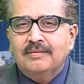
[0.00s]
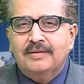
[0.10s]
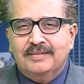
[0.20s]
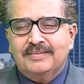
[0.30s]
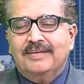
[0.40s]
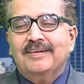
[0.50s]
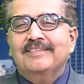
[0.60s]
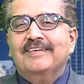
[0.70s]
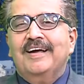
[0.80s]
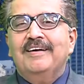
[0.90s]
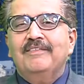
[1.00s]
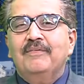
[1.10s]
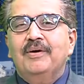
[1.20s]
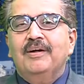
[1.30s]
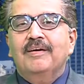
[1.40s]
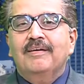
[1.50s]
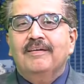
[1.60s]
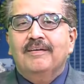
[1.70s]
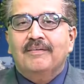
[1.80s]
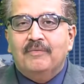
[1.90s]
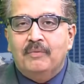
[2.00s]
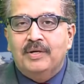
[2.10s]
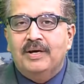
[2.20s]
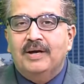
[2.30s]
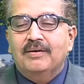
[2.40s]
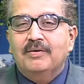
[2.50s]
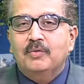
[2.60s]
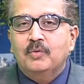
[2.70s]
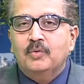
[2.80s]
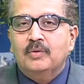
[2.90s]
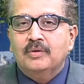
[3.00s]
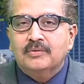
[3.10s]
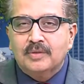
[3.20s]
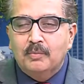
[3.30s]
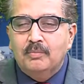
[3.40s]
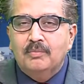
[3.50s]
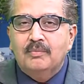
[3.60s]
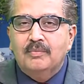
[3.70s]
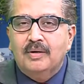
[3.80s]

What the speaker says: that subtle side where we get into some